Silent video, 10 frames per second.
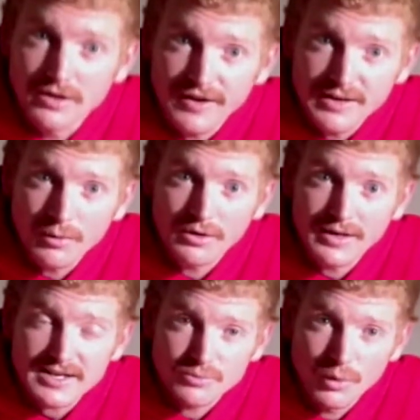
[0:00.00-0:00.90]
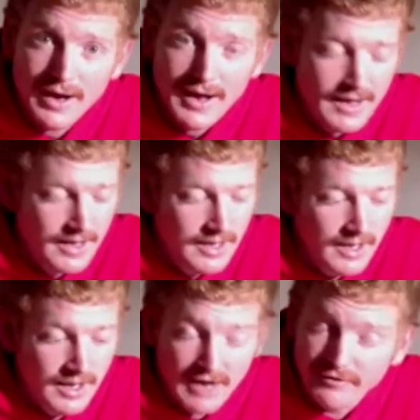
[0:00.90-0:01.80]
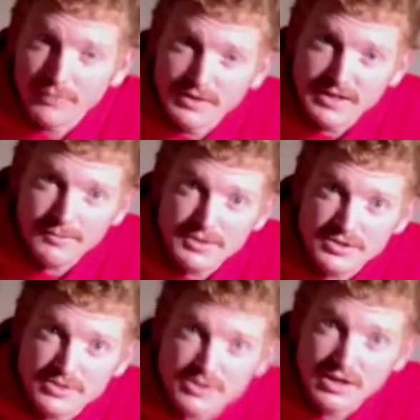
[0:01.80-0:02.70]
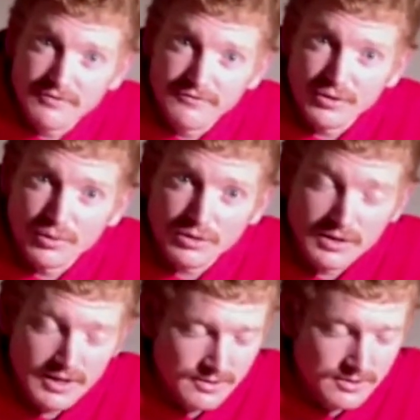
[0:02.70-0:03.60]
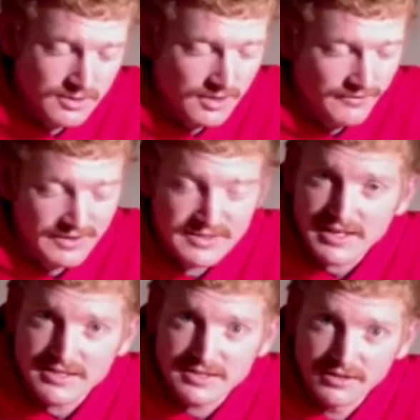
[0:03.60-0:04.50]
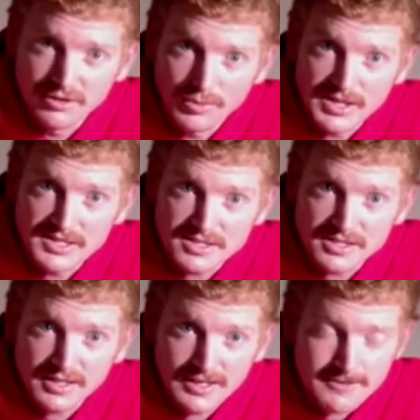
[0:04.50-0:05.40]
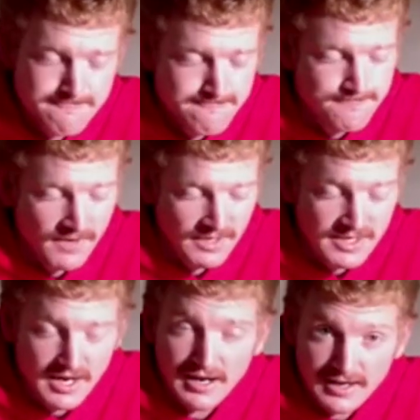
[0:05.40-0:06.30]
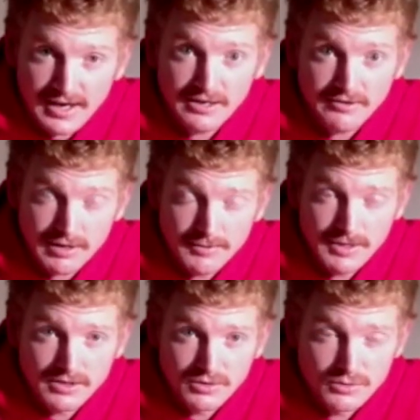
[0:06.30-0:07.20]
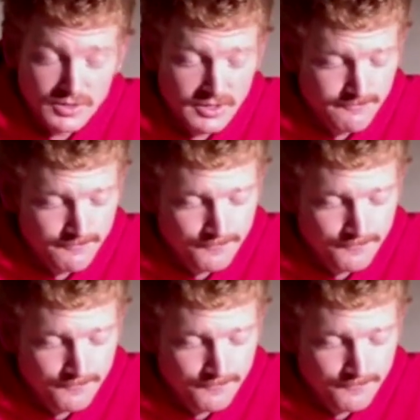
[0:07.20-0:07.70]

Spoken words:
if anyone gets wet, I've only damaged a certain few hook lengths. They're fantastic little pieces of kit. I'd highly recommend using them.